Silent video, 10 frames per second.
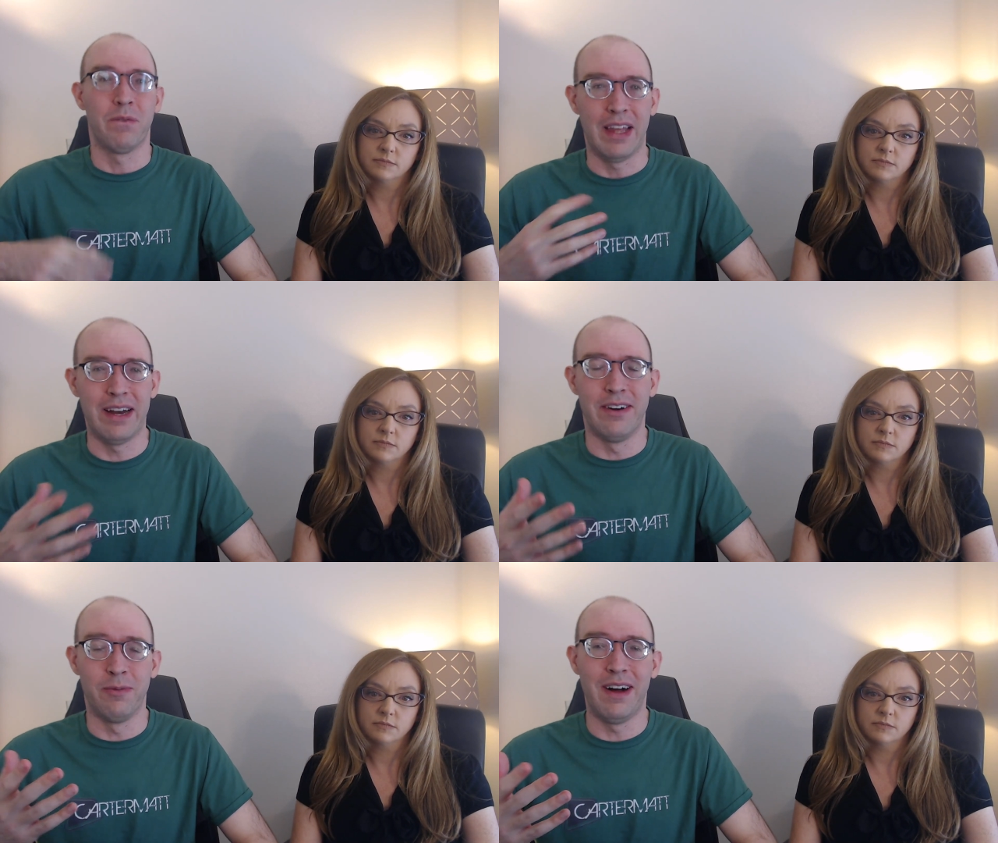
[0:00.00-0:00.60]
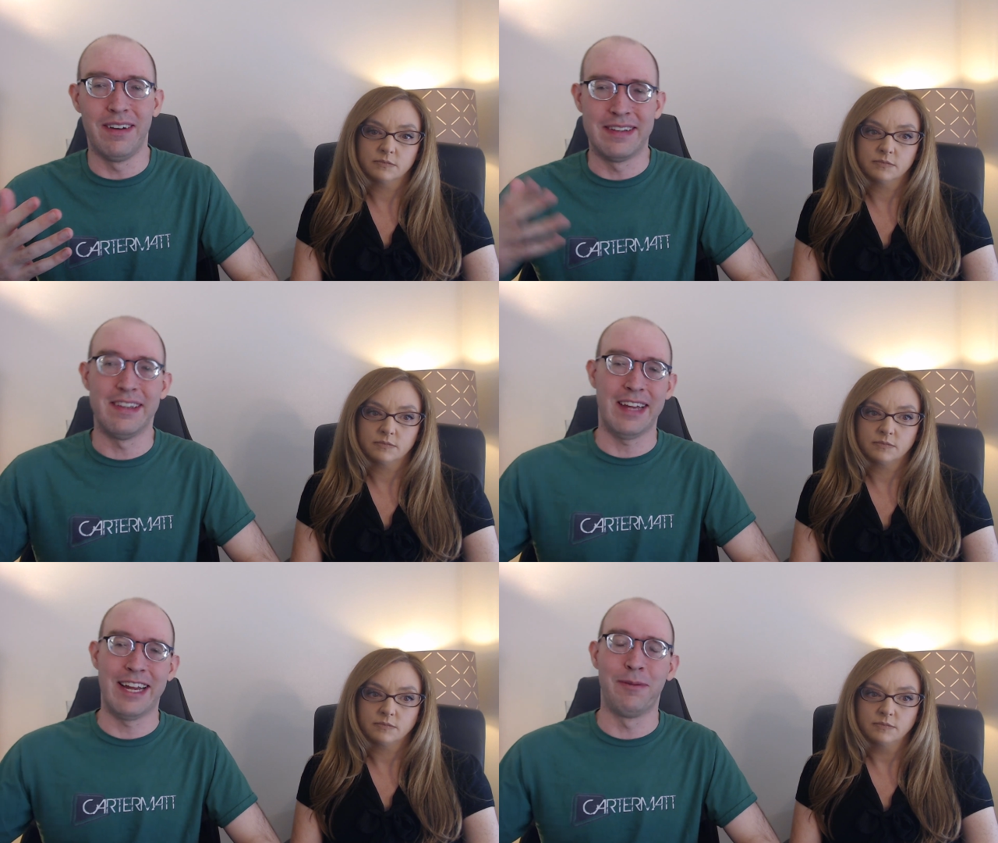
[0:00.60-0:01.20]
Speaker 1: Aaron Wallace
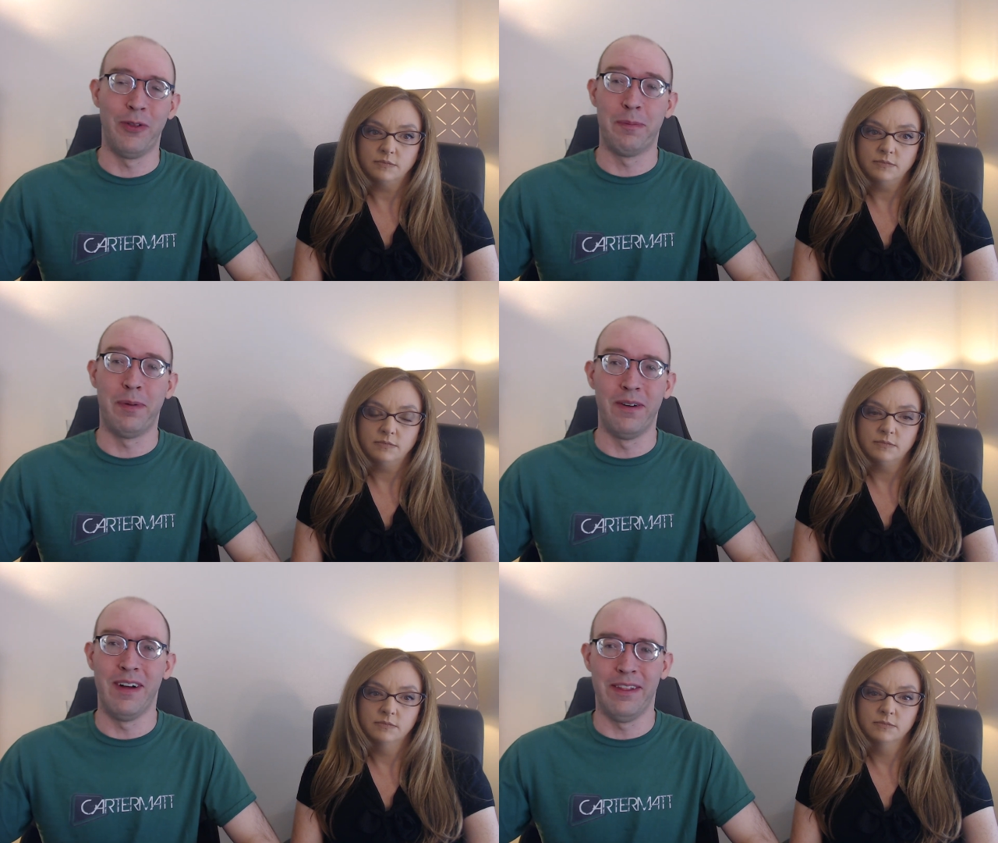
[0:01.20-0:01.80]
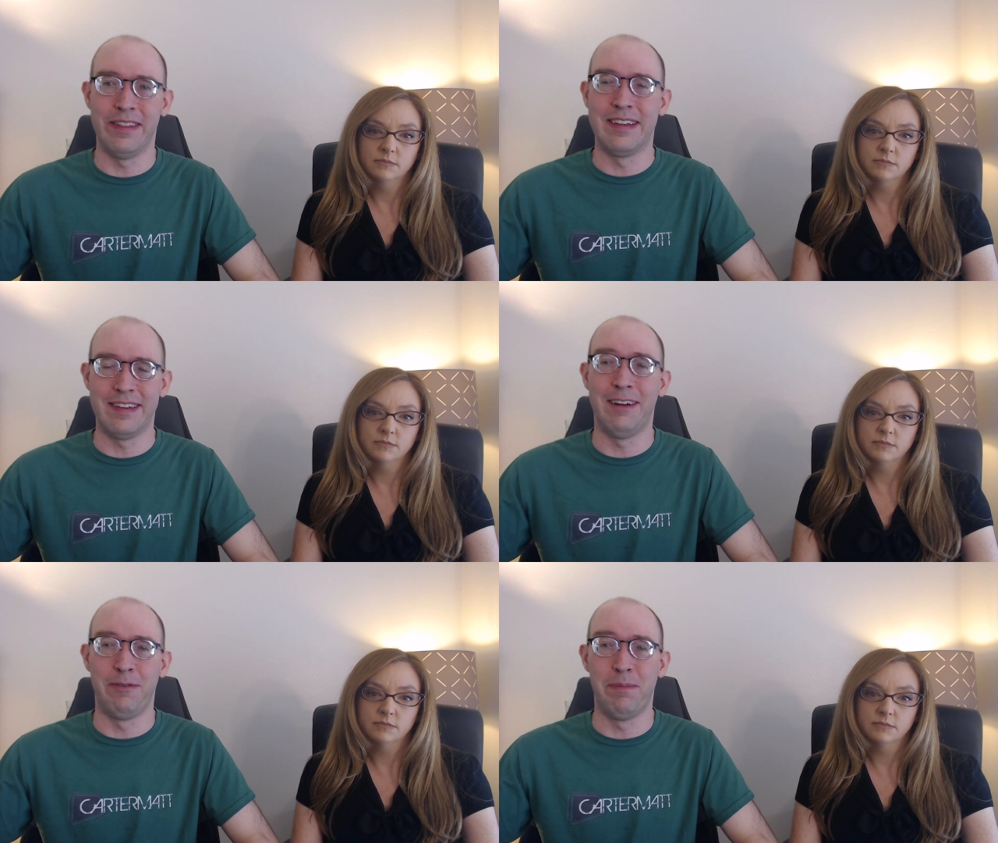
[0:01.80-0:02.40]
is able to pull all this
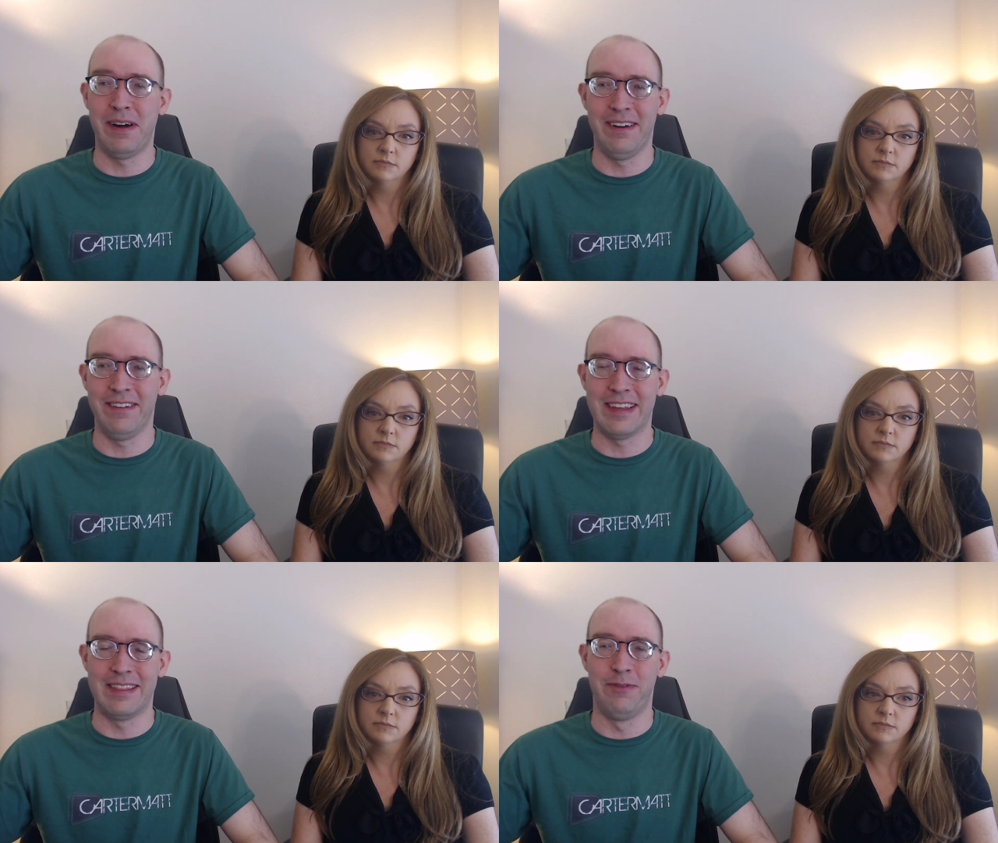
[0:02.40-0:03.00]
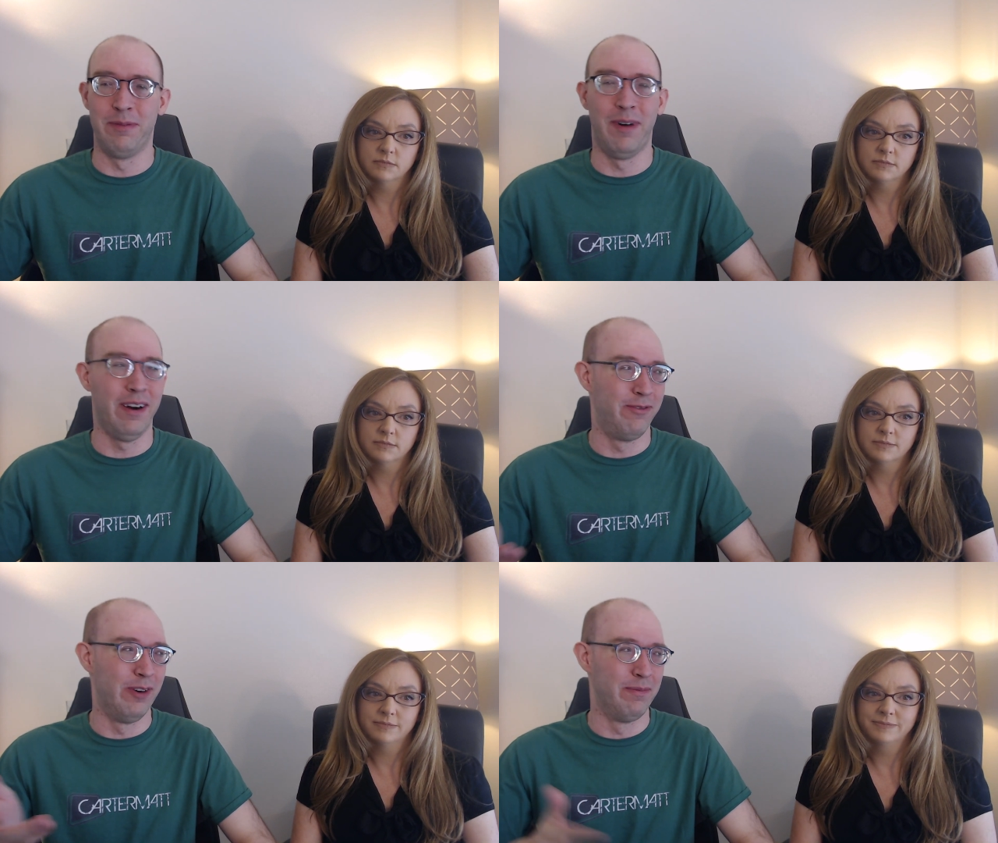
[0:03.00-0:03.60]
off. Apparently, the
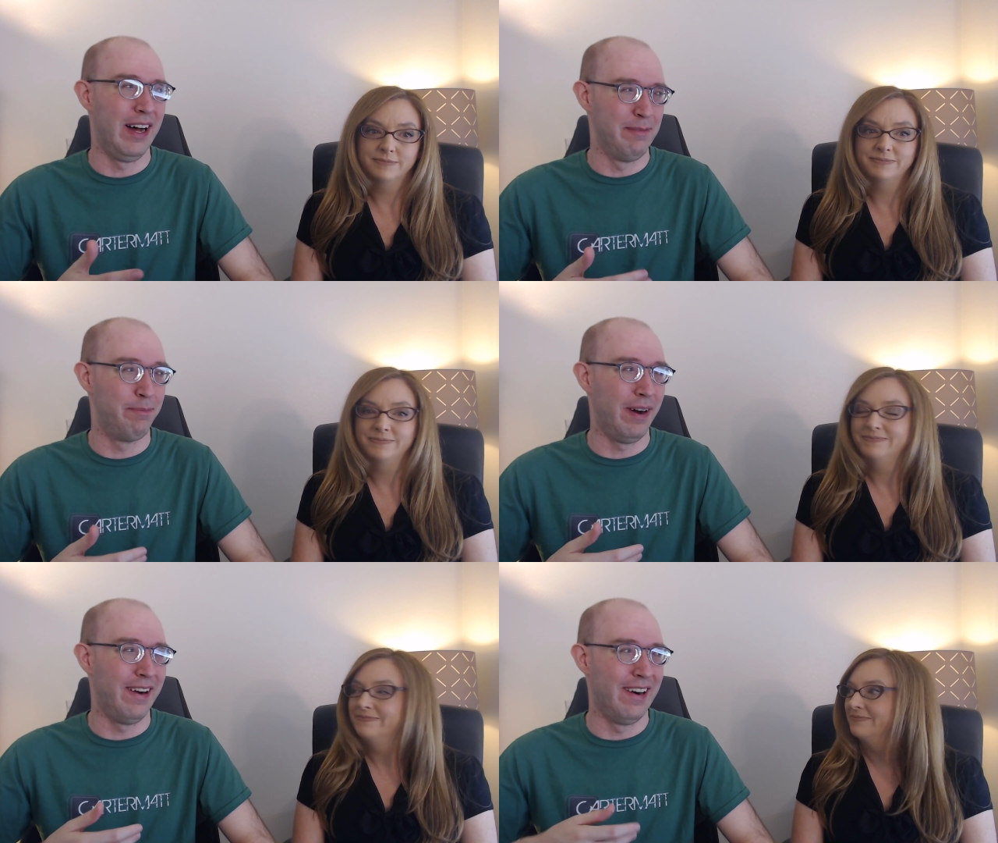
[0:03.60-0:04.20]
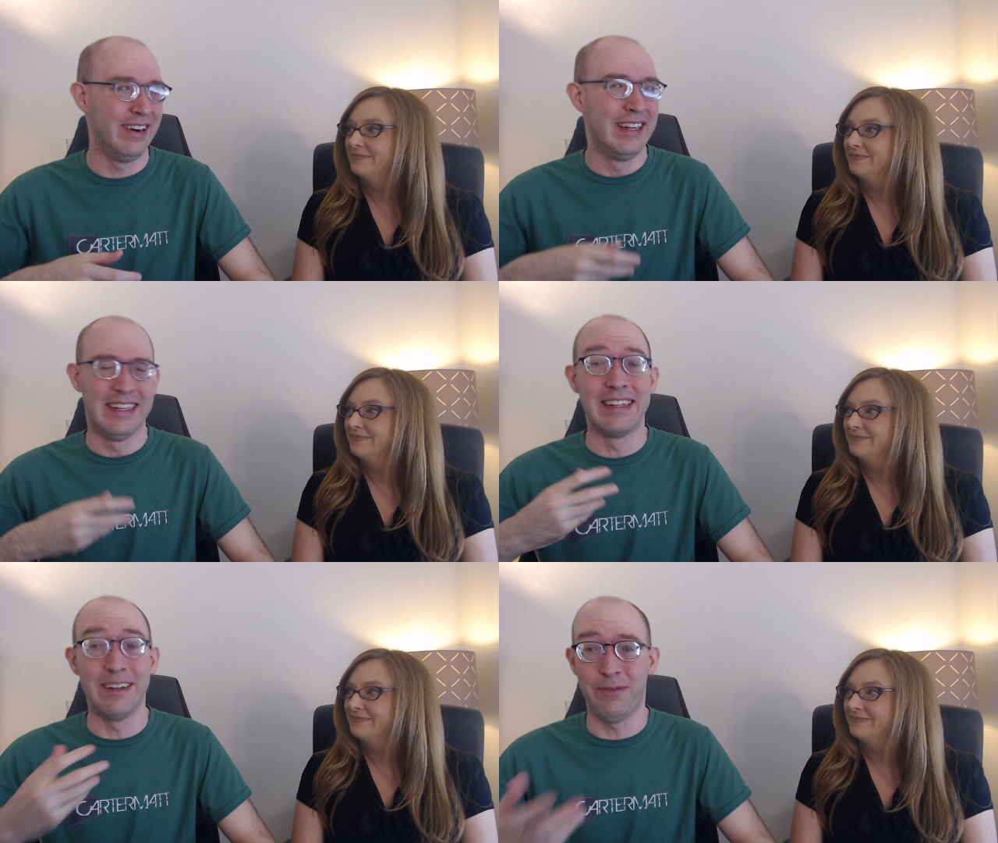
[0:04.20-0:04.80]
Vermont bar,
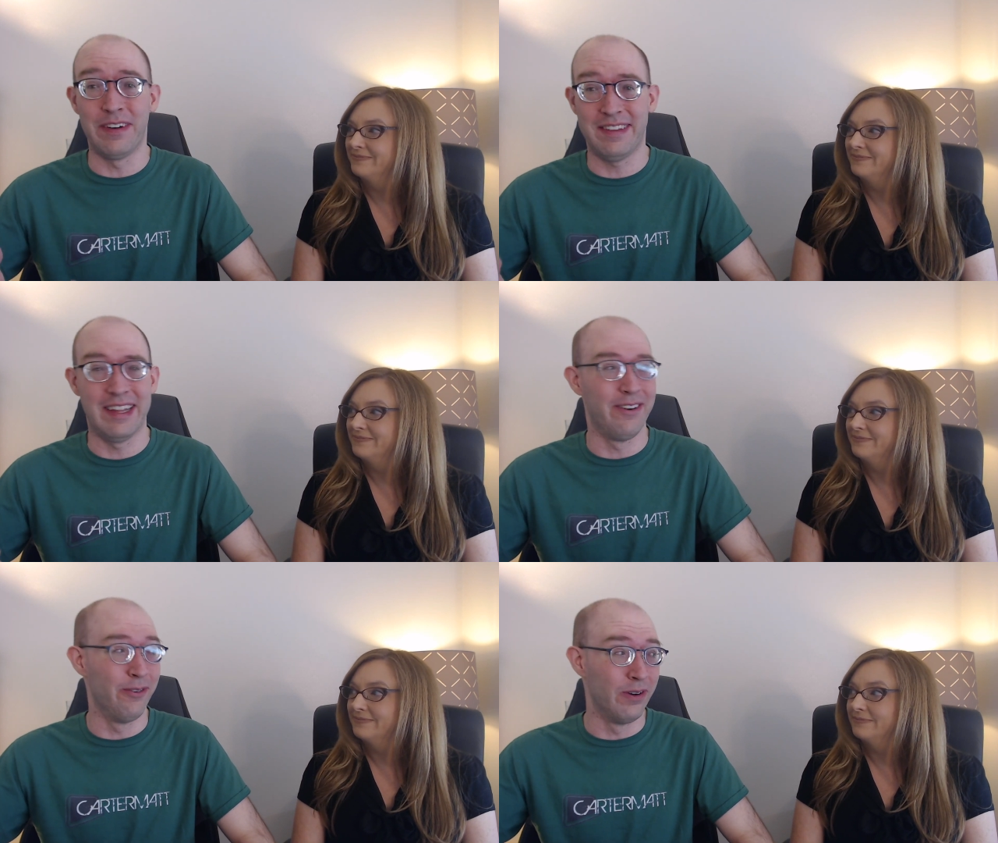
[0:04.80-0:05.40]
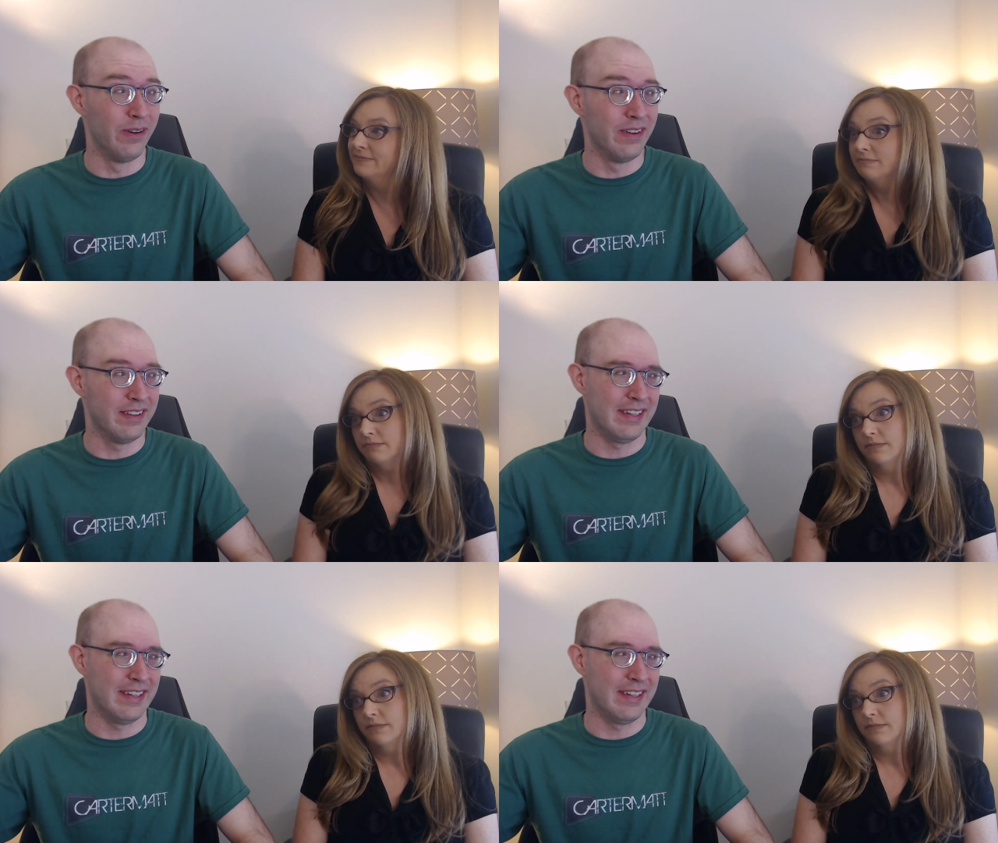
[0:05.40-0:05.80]
different set of rules. It